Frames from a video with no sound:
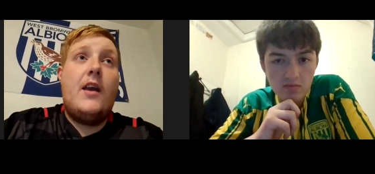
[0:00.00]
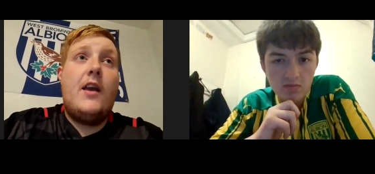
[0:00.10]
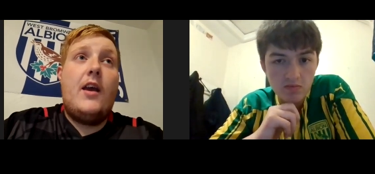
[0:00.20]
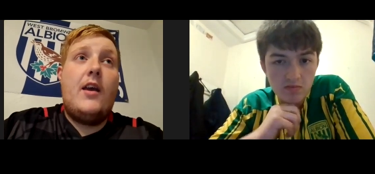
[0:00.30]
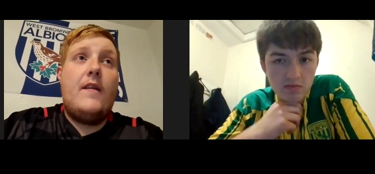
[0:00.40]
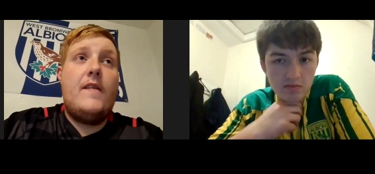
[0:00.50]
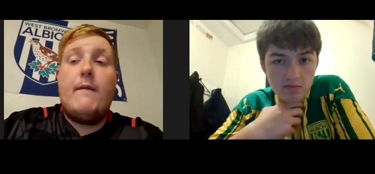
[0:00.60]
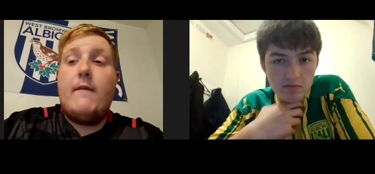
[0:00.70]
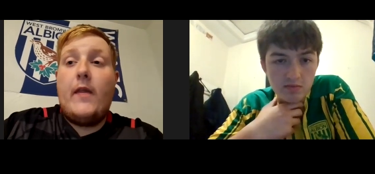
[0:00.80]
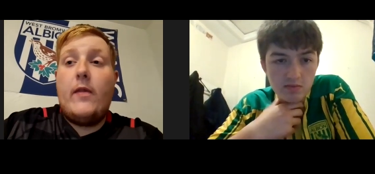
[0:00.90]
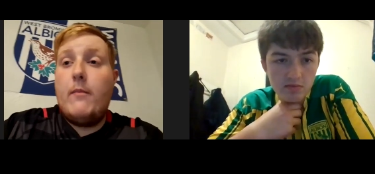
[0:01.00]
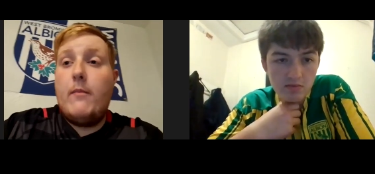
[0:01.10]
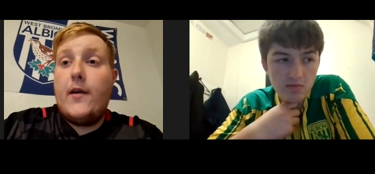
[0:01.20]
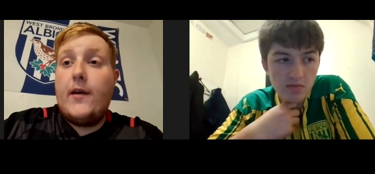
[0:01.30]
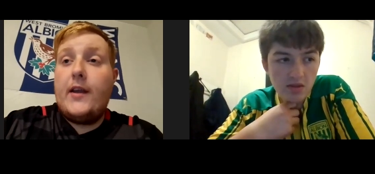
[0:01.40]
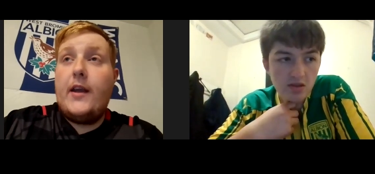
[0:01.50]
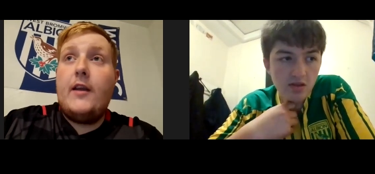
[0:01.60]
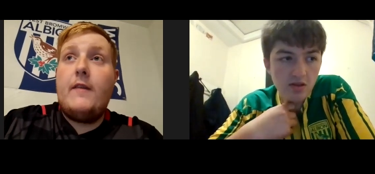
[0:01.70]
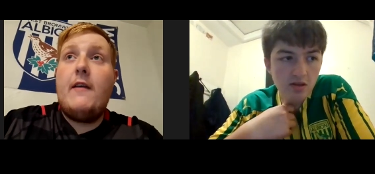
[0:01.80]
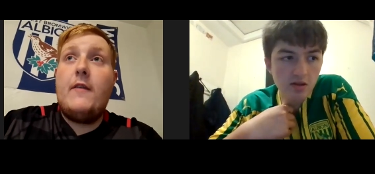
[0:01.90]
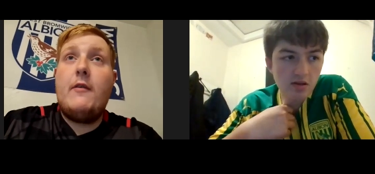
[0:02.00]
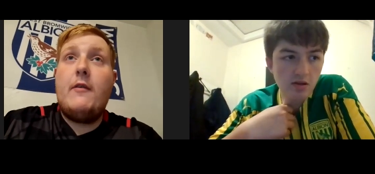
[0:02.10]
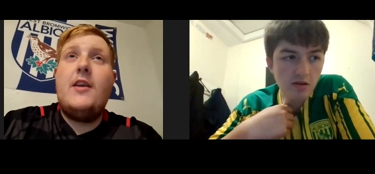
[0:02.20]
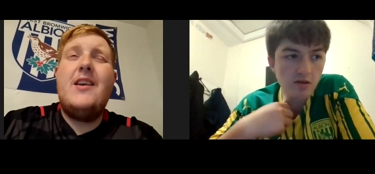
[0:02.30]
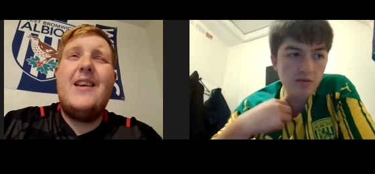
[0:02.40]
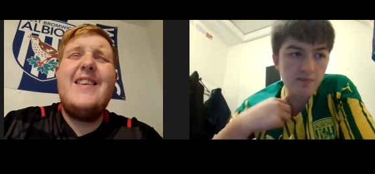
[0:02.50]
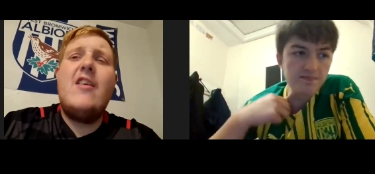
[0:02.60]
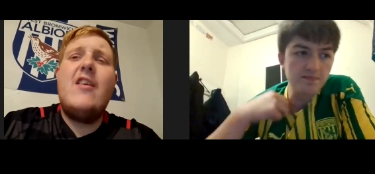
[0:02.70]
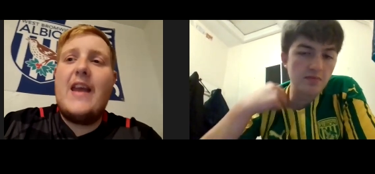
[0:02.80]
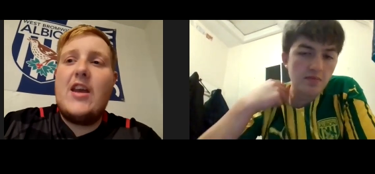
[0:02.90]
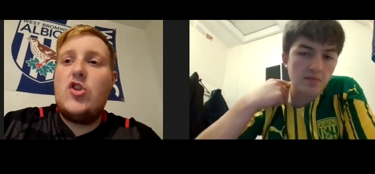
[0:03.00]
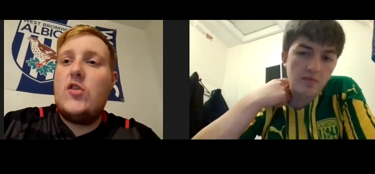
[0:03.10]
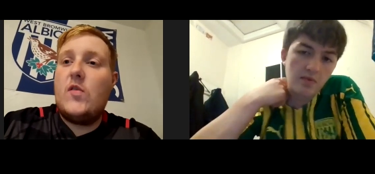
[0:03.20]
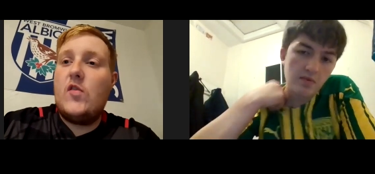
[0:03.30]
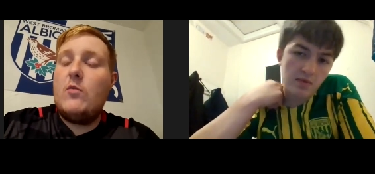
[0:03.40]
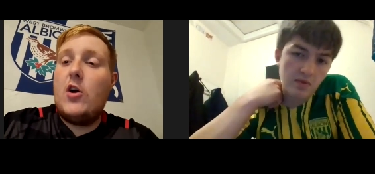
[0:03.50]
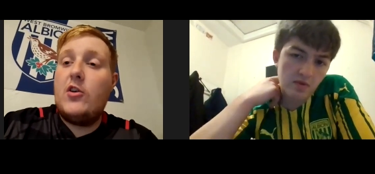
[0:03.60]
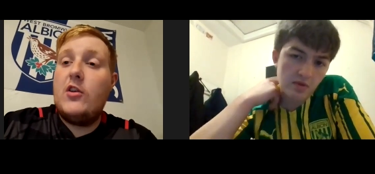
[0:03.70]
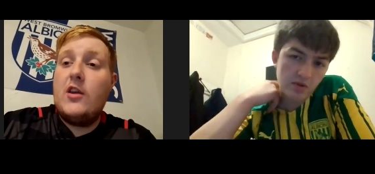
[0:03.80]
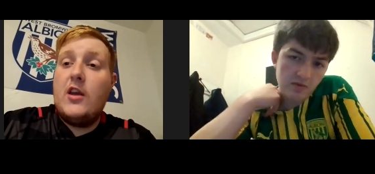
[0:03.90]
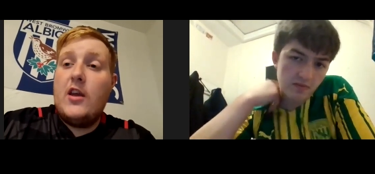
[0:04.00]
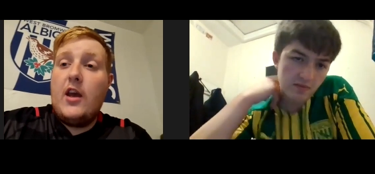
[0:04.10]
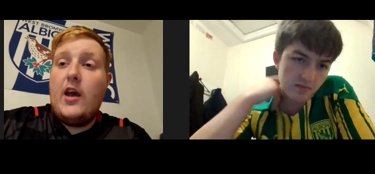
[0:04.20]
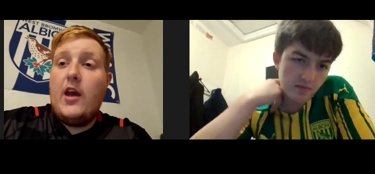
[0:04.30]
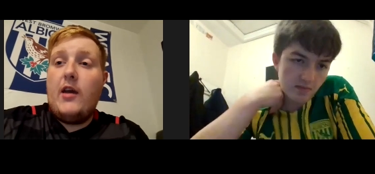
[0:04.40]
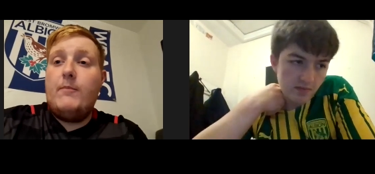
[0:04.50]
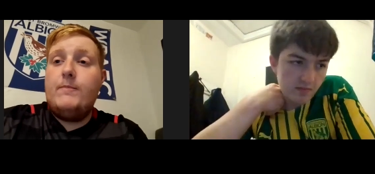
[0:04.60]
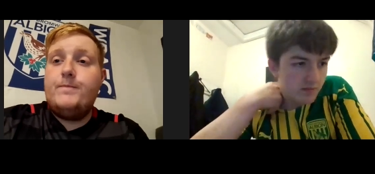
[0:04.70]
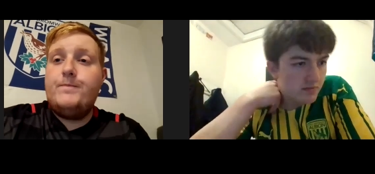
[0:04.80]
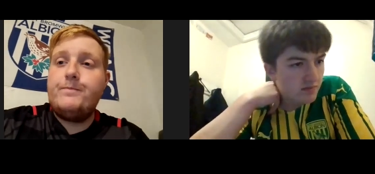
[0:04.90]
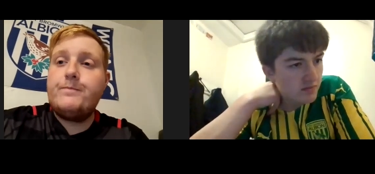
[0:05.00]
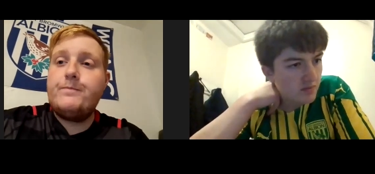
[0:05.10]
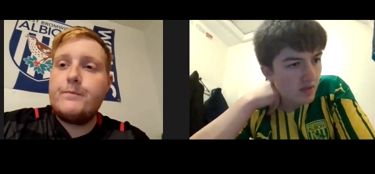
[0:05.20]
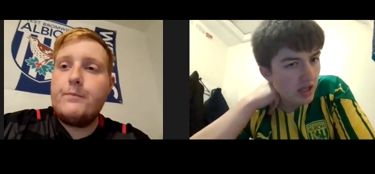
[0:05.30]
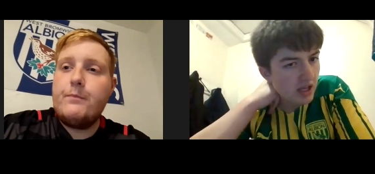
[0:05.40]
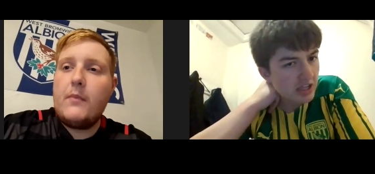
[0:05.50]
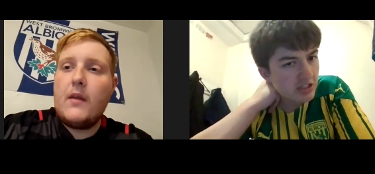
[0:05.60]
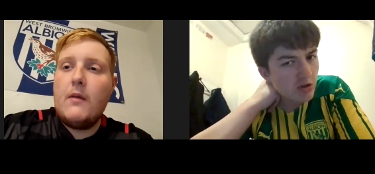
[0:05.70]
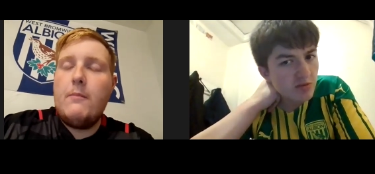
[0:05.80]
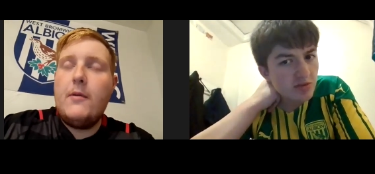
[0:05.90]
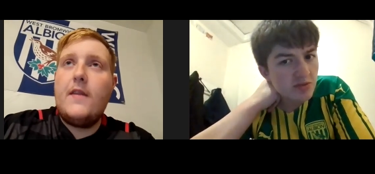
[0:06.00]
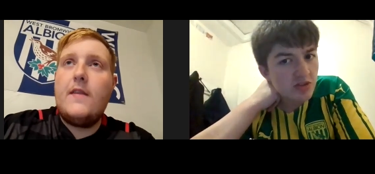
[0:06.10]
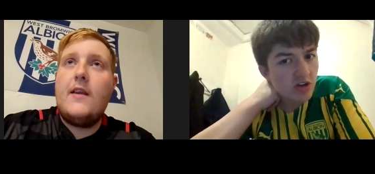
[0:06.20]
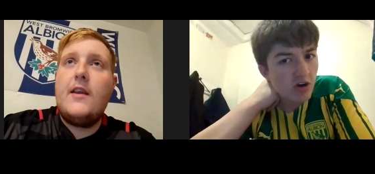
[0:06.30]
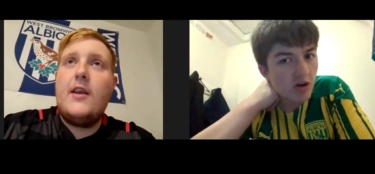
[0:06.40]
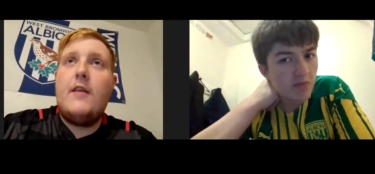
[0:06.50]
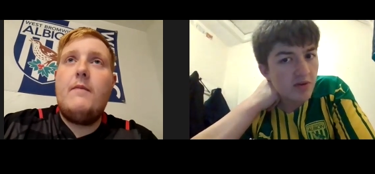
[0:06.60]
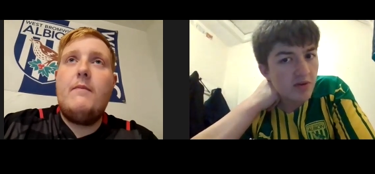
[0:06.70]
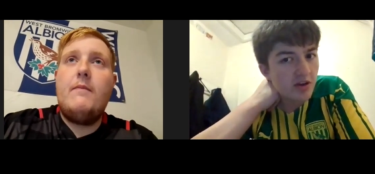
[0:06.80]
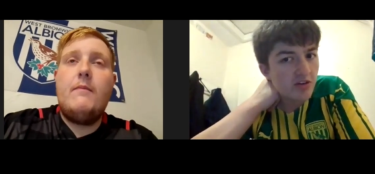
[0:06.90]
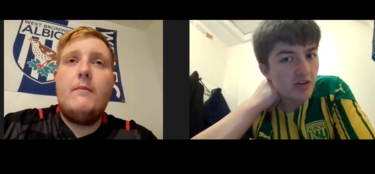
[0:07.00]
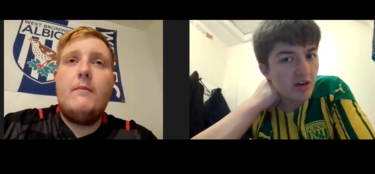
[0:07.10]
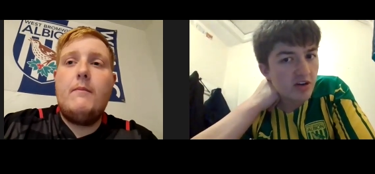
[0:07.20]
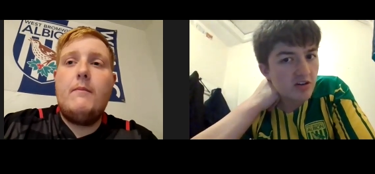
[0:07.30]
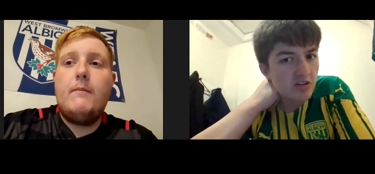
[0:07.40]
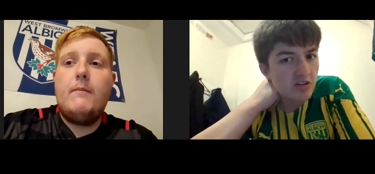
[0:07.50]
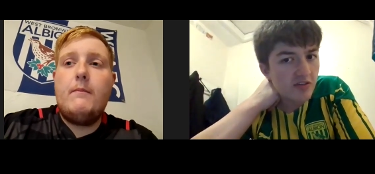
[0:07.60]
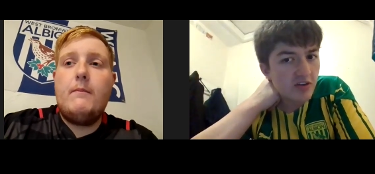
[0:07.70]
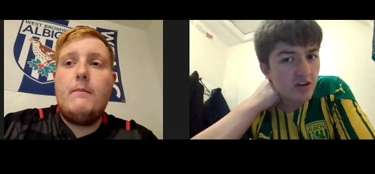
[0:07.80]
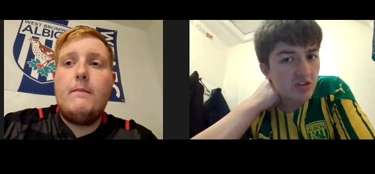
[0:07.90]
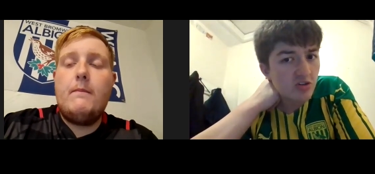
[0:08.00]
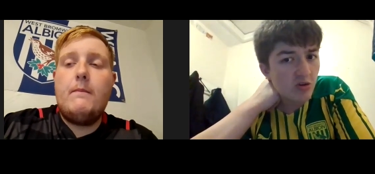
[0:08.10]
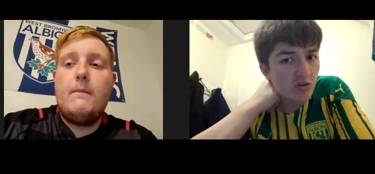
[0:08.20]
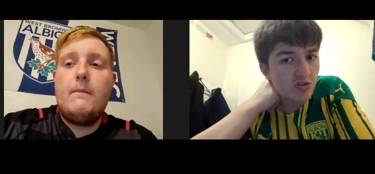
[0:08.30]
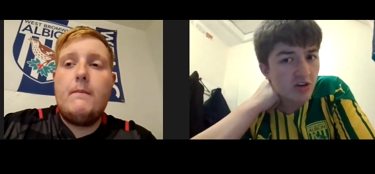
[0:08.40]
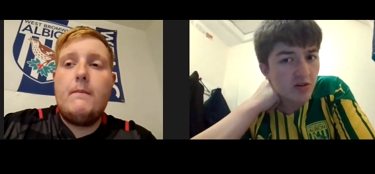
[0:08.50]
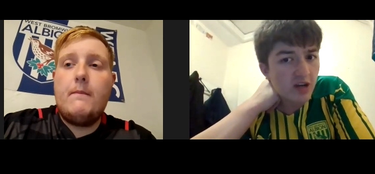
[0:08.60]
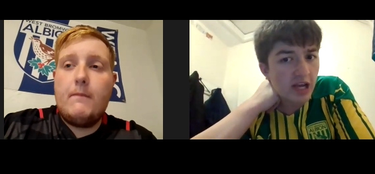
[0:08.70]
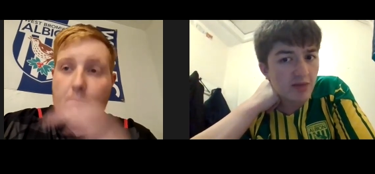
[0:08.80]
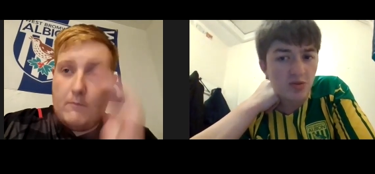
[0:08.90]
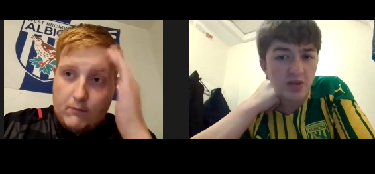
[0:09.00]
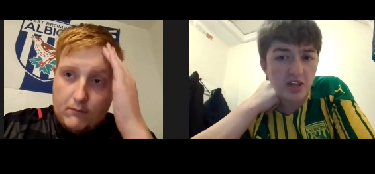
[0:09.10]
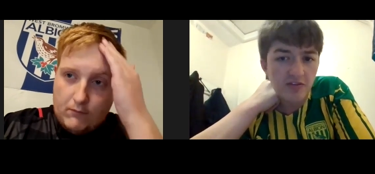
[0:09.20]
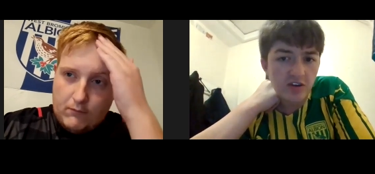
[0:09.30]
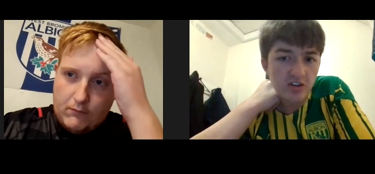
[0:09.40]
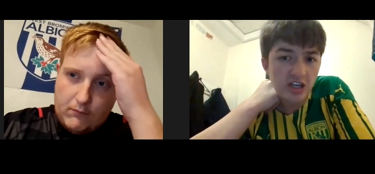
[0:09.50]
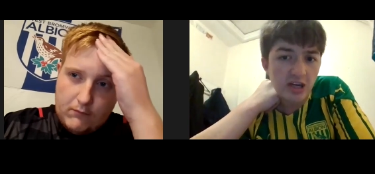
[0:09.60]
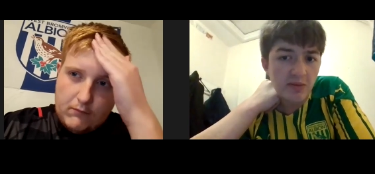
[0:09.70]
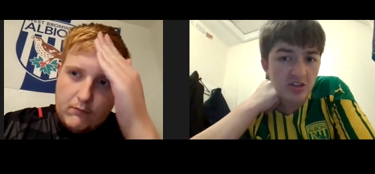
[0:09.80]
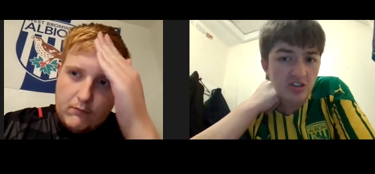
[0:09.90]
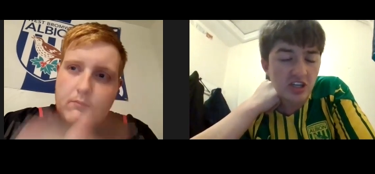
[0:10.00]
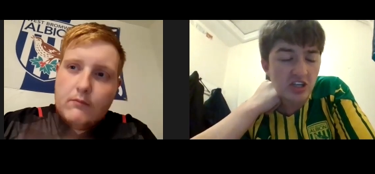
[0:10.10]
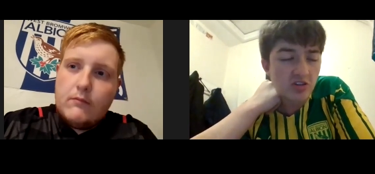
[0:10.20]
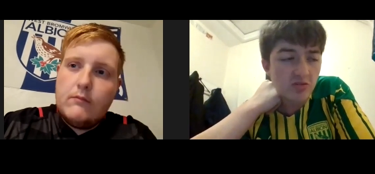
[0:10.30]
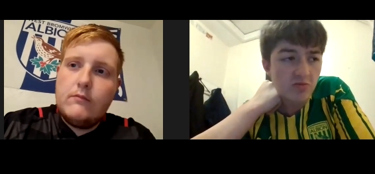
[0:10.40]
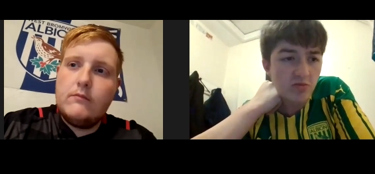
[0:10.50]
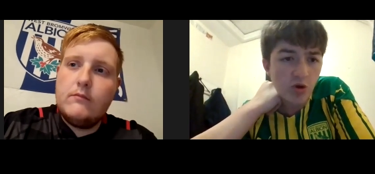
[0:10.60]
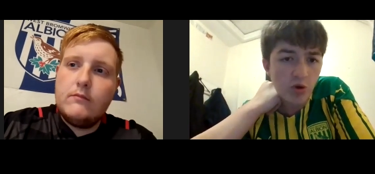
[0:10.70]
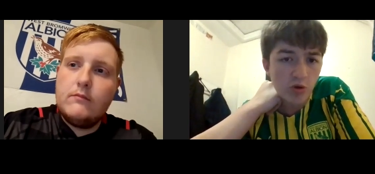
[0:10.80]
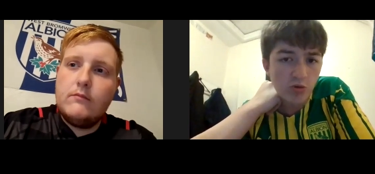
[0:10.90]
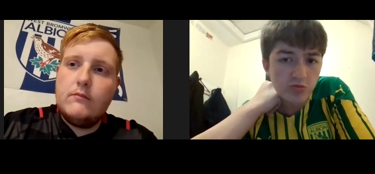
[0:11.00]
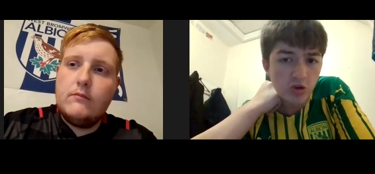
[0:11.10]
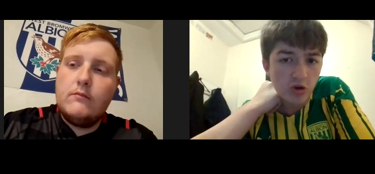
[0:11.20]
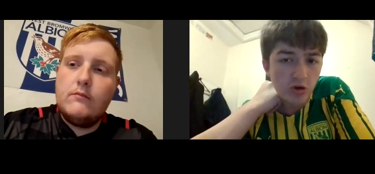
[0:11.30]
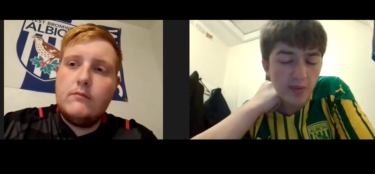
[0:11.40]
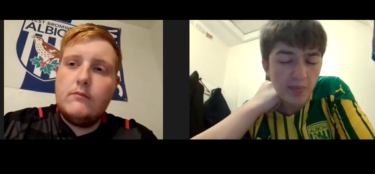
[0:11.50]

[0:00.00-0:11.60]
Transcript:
Speaker 1: uh, Sepp van den Berg. You know, they're, they're a, a youngish squad. Um,
Speaker 2: it took them some uh, time, didn't it? Because the first sort of two games, I mean, the first game of the season, Hull tore them